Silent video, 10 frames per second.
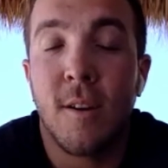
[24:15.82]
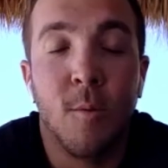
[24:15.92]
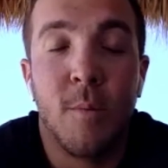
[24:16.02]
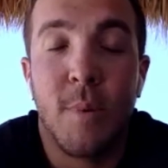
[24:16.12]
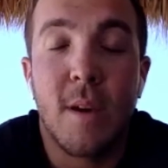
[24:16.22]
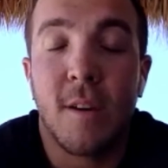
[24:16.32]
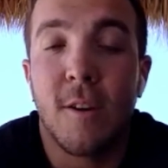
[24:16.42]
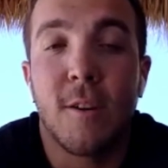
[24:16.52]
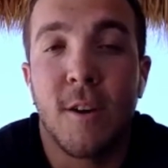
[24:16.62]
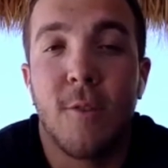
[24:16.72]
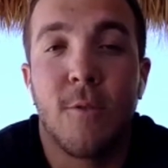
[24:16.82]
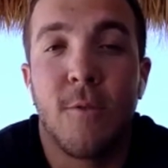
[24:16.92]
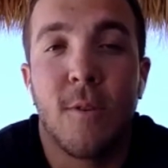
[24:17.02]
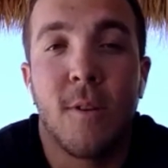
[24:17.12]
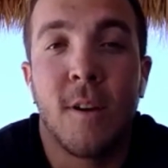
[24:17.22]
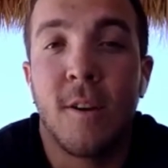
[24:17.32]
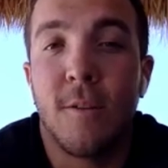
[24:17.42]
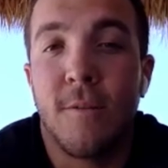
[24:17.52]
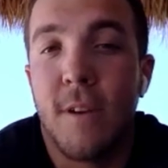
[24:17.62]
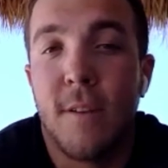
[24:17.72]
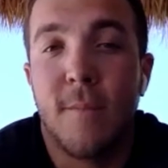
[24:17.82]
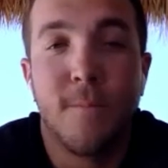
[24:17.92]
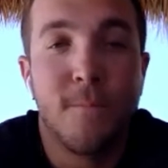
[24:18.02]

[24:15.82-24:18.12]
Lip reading: would be a good coach for a good fit.